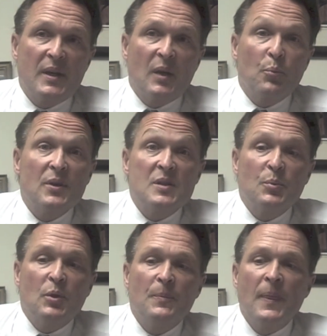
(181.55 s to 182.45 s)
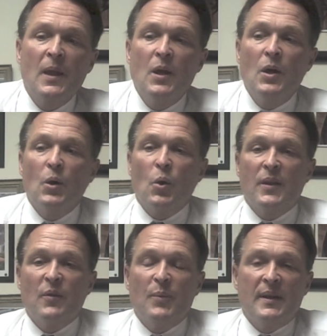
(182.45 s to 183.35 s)
being a principal, or
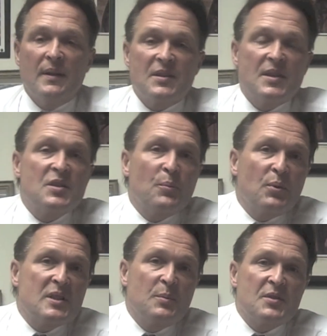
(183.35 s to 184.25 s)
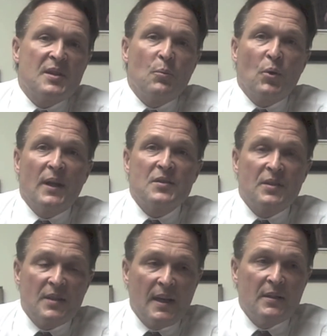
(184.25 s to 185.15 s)
they've been an assistant principal somewhere else
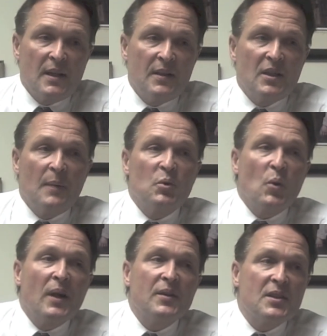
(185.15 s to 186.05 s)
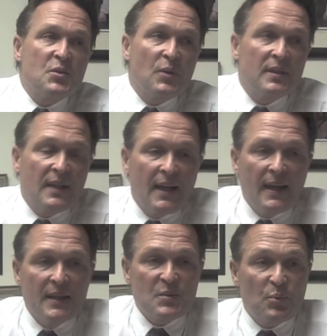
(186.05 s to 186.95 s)
and come to our district
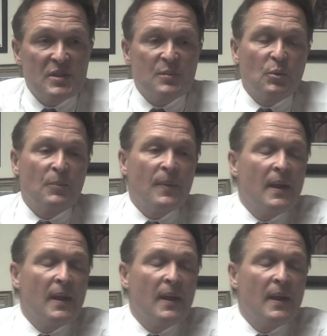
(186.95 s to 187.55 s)
as principal.